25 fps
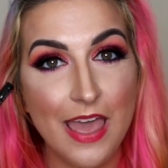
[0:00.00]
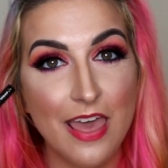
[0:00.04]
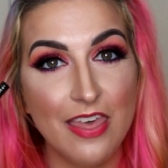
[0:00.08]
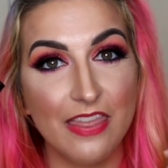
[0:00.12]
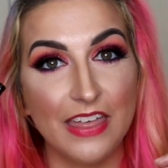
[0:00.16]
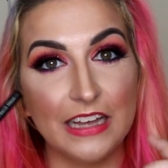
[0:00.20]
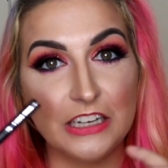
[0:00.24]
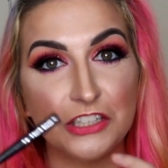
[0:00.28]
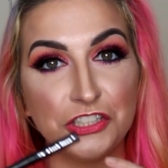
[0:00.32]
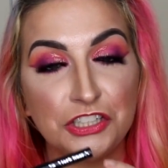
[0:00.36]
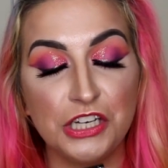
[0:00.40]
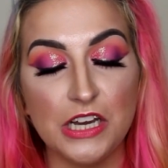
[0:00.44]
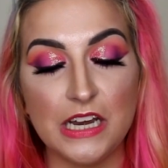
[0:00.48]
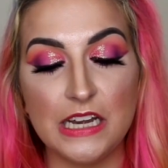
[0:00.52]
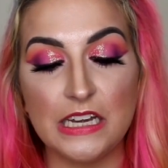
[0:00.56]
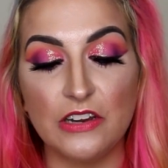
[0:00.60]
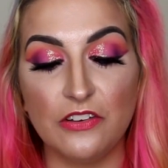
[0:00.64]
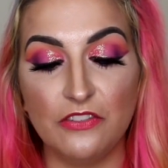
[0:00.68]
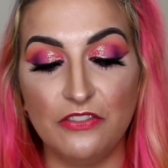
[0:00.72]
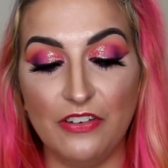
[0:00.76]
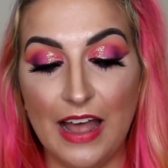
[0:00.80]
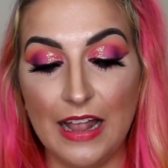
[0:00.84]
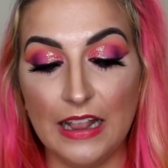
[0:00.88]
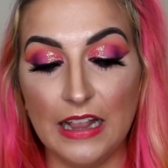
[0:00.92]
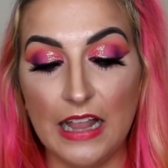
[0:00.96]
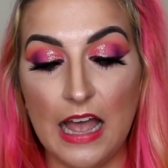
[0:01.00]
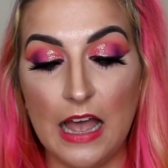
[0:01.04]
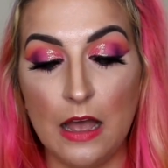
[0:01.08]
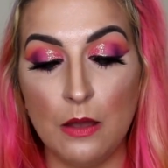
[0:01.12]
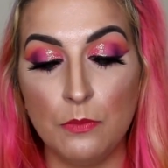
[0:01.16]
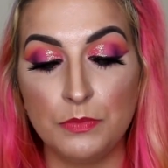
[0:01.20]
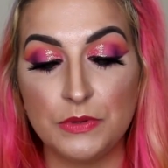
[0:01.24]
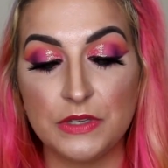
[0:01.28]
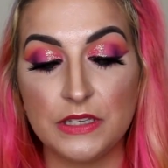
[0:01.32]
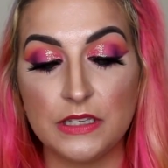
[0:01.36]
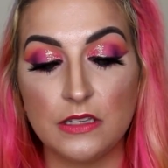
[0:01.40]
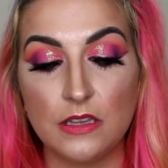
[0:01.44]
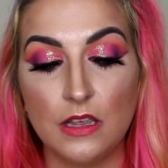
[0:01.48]
that she
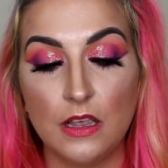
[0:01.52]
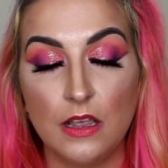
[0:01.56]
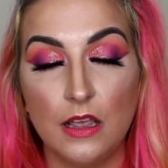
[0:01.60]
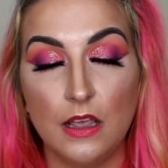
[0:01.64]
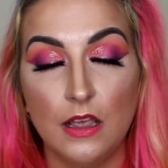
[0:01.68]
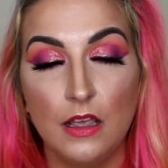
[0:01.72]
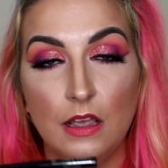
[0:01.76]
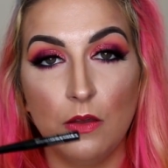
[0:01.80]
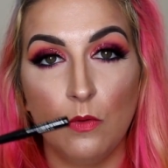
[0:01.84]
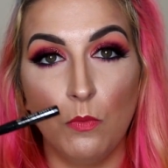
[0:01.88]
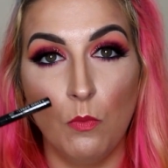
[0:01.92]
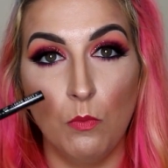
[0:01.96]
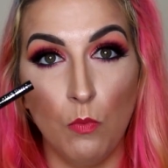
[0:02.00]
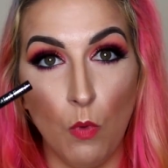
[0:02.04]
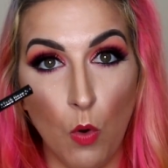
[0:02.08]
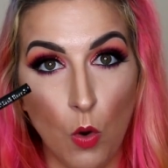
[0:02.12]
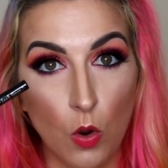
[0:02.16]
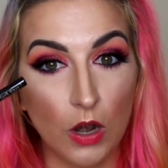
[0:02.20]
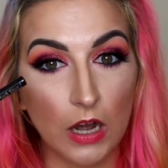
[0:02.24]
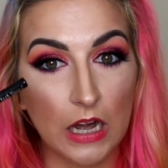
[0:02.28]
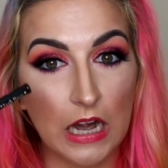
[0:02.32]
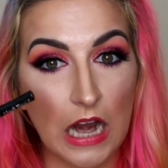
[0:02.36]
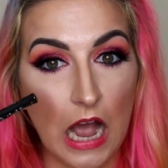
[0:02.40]
develops more